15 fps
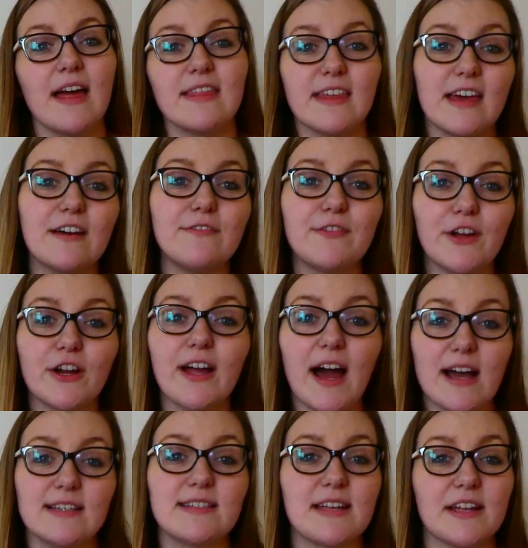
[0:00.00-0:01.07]
They have very
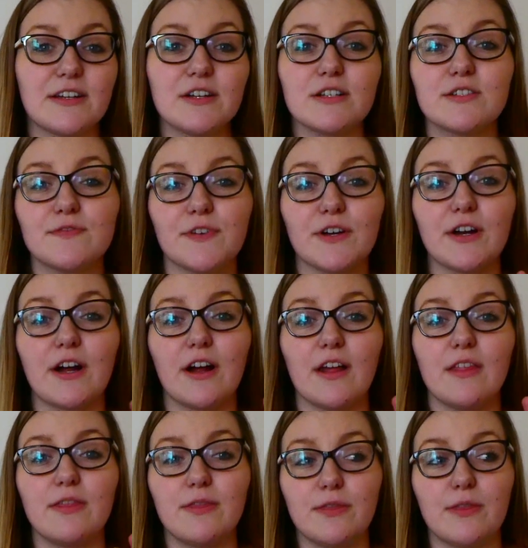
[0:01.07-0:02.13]
high standards for
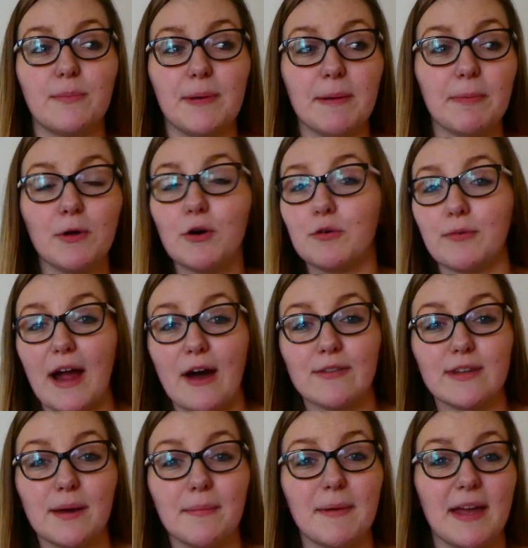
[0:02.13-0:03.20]
the people around
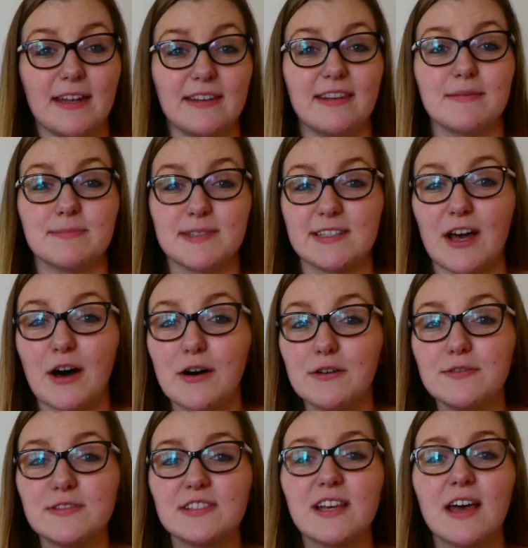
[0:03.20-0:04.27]
them and
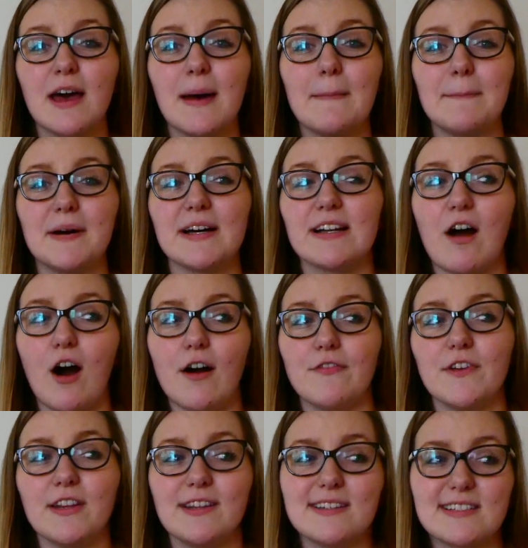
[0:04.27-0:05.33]
themselves, but
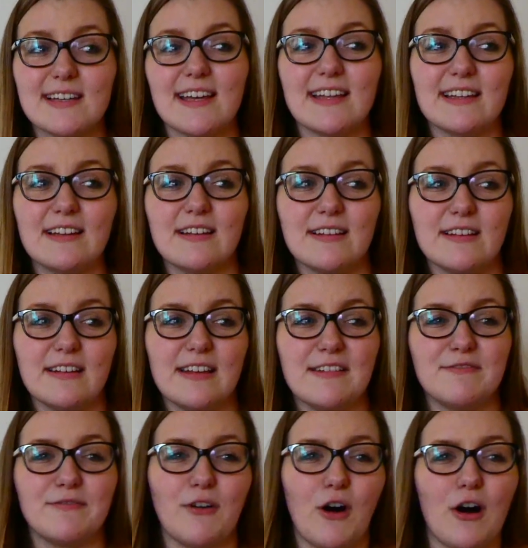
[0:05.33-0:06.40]
often this can
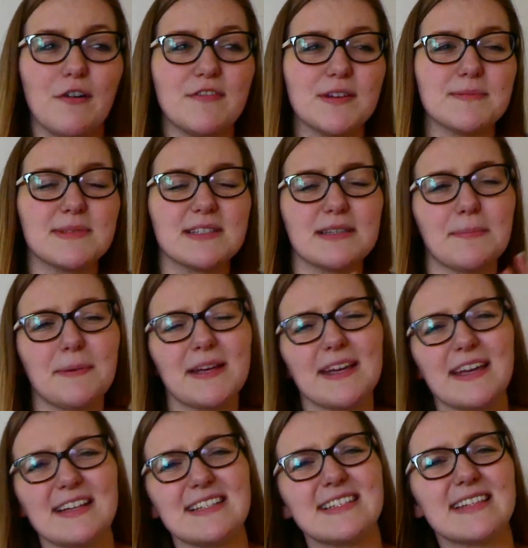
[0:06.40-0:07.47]
involve them slipping
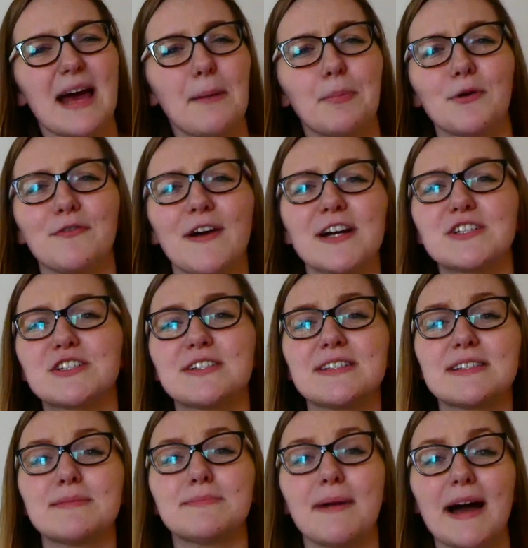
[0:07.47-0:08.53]
into that
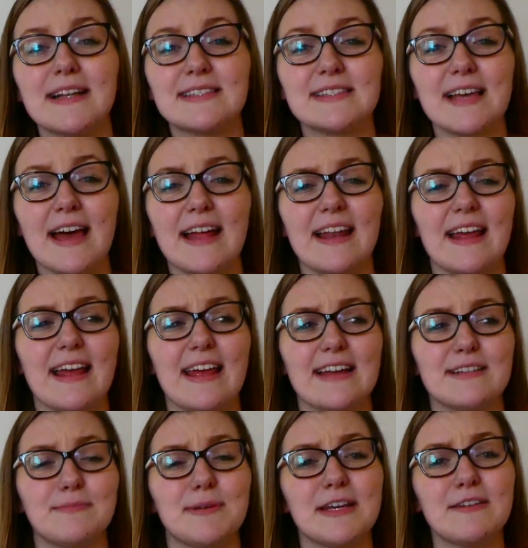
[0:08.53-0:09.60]
perfectionism mindset
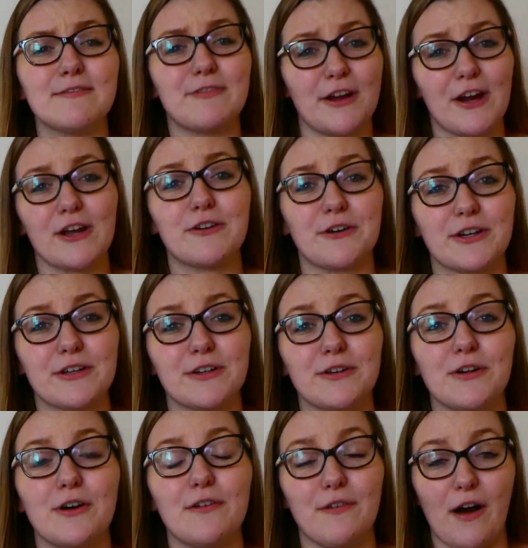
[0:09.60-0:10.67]
and being very critical
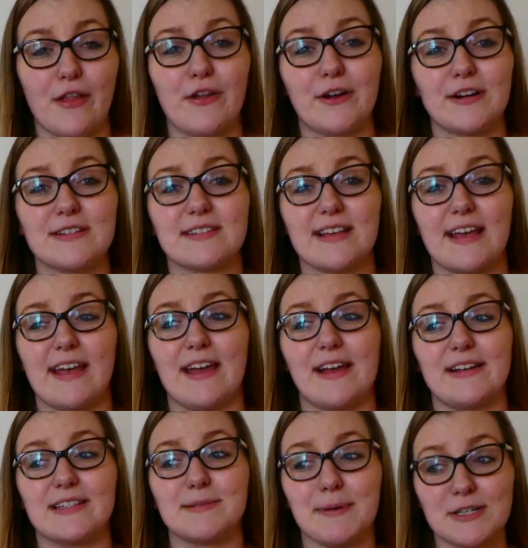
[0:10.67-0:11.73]
of others,
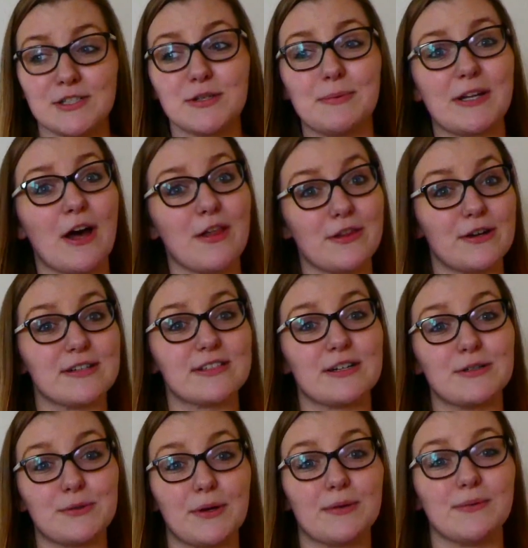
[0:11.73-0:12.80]
and especially when others
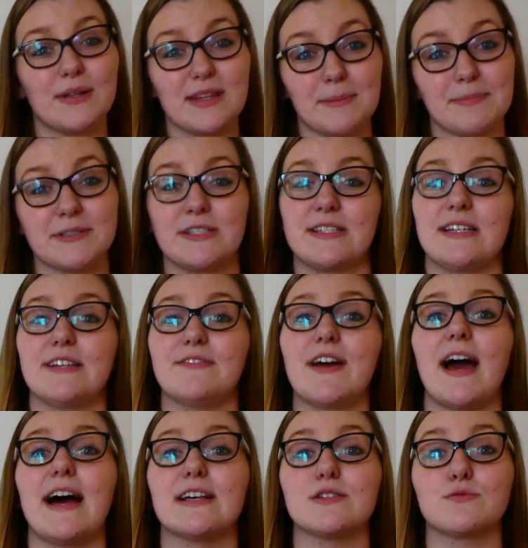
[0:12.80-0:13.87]
are doing what they perceive
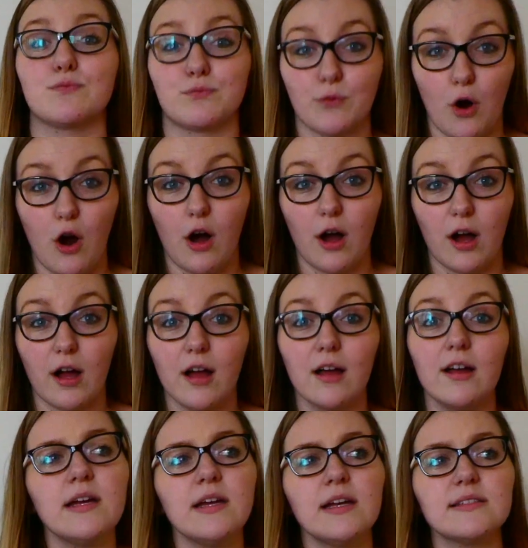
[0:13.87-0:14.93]
as wrong.
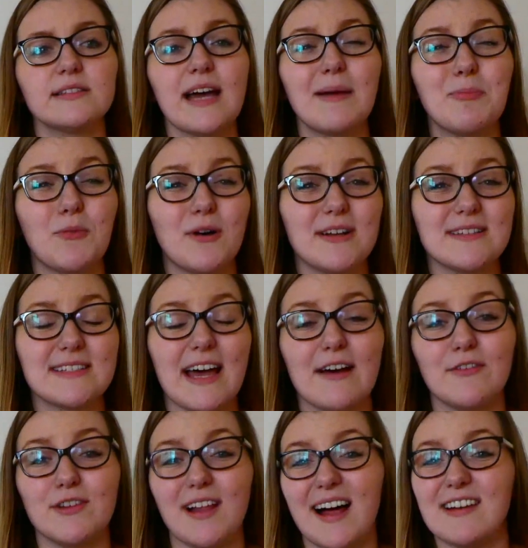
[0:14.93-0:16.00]
Type 1s
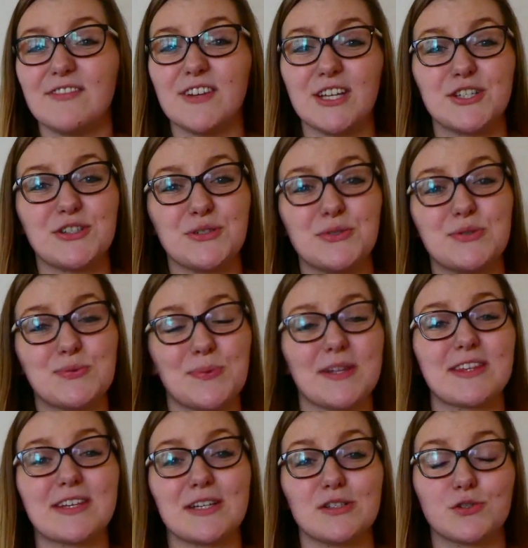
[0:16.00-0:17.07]
have a lot of issues
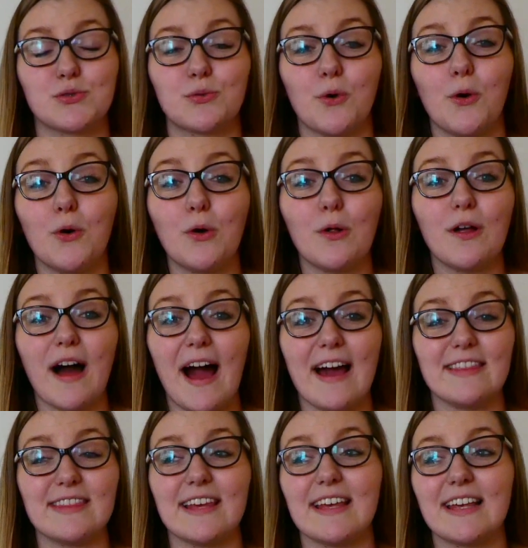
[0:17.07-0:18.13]
with control.
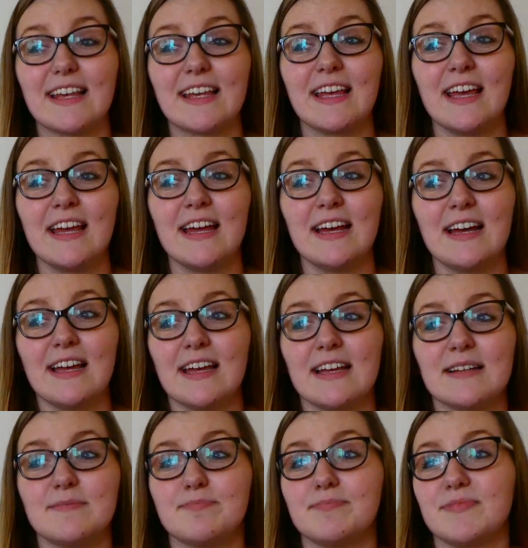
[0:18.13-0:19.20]
I think
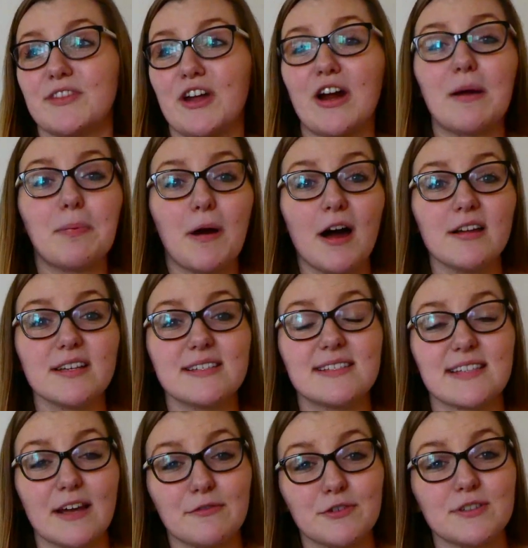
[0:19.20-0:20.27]
there are probably
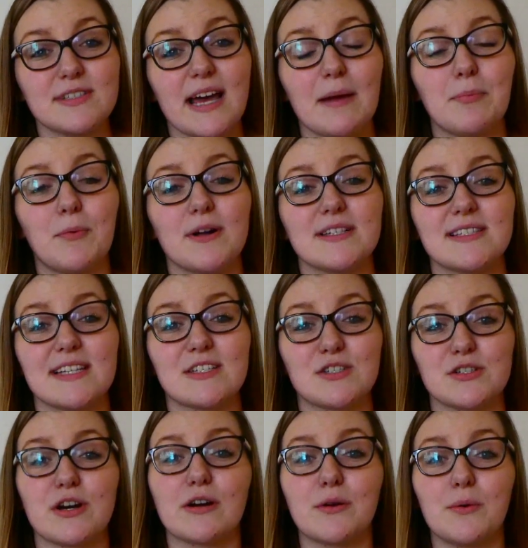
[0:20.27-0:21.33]
several type 1s that
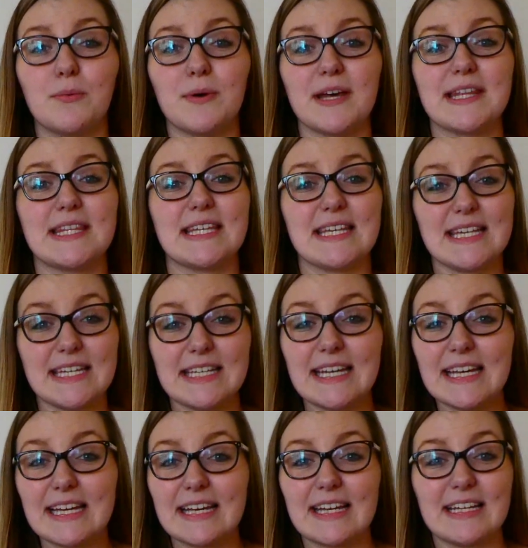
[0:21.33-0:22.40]
struggle with
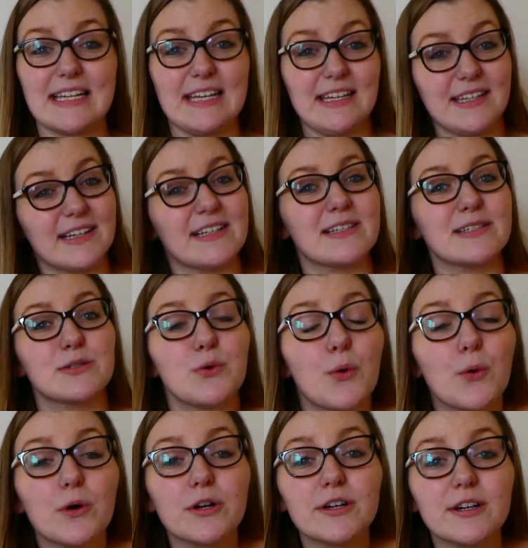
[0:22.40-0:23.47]
eating and eating
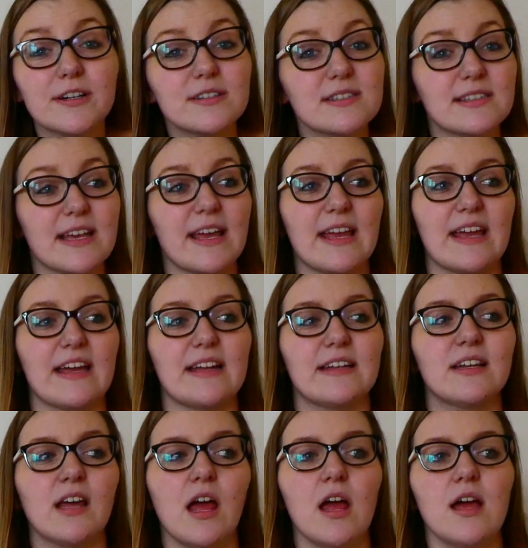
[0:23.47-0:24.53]
disorders and
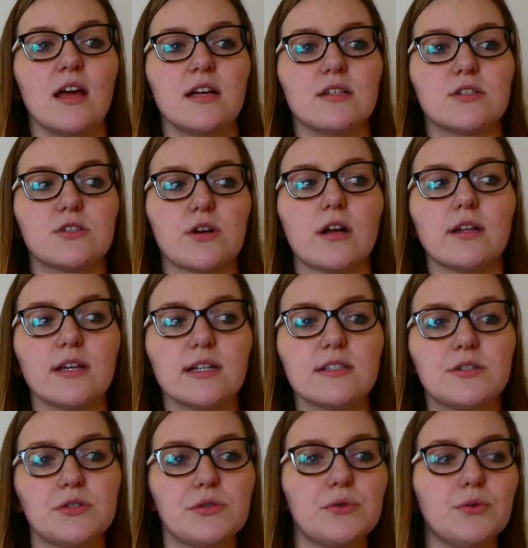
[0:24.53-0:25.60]
struggling
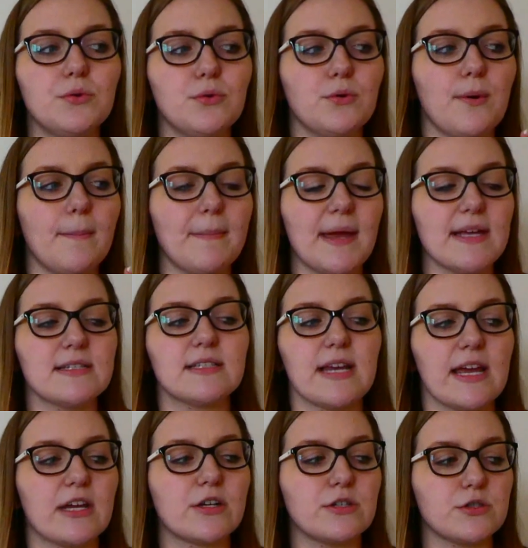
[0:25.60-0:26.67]
to
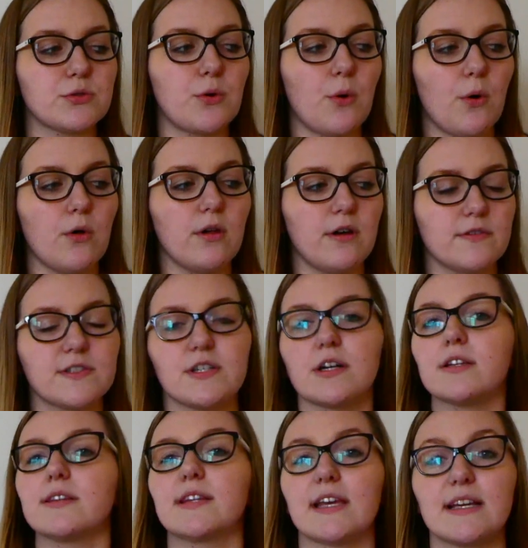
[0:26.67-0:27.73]
maintain control of
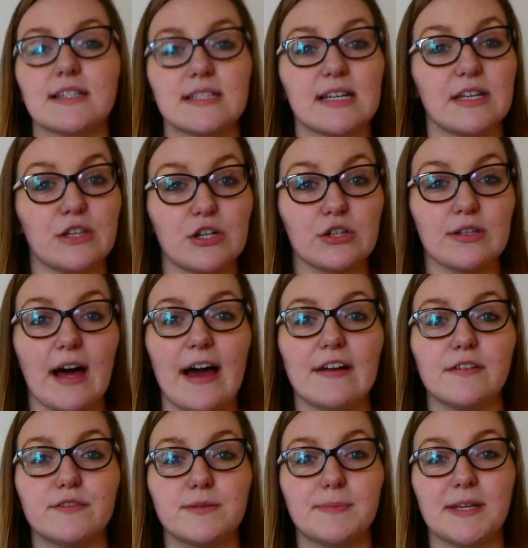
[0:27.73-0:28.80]
certain things in their
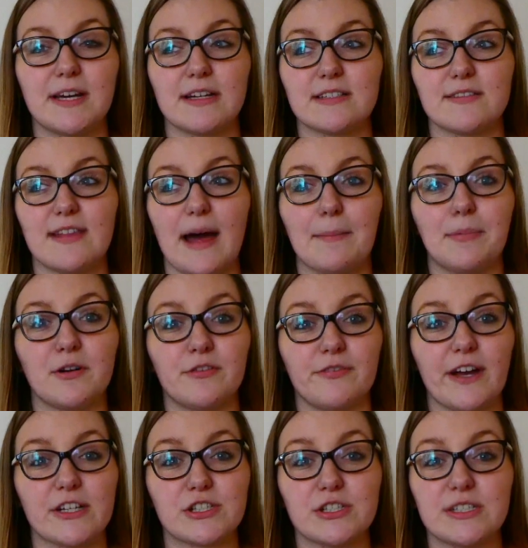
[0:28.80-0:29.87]
lives because of that
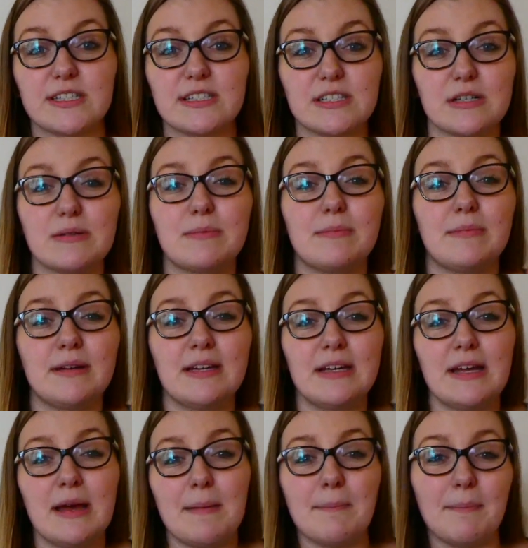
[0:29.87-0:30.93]
perfectionism
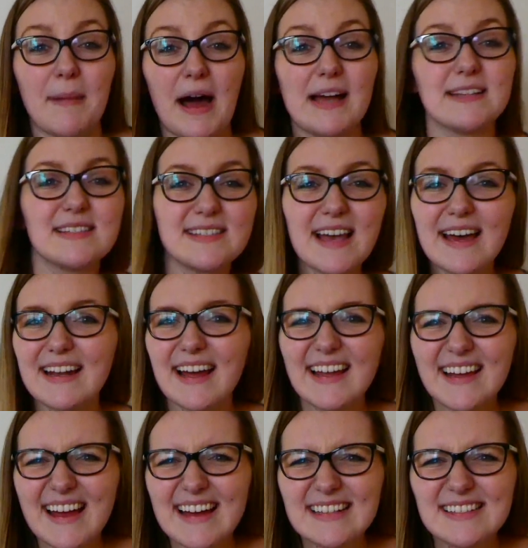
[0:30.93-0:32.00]
mindset, I
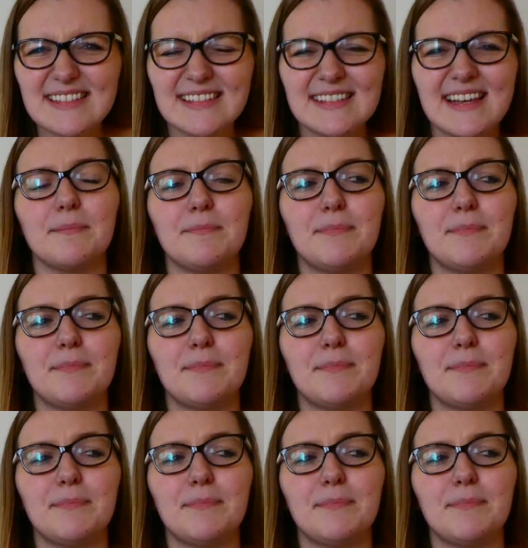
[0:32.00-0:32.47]
guess.